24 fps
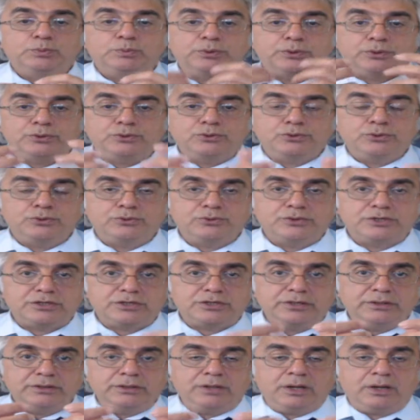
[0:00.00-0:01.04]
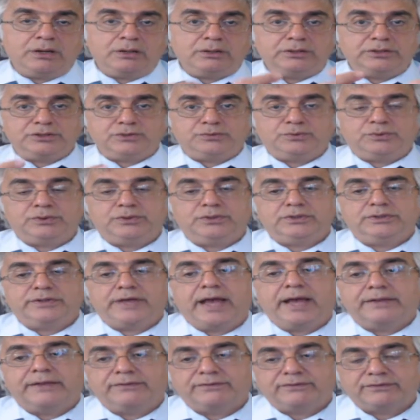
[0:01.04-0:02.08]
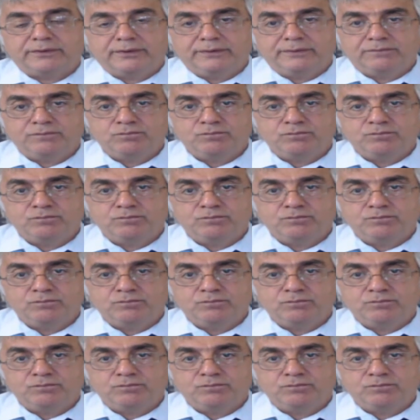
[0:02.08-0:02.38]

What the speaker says: produce the knowledge for that.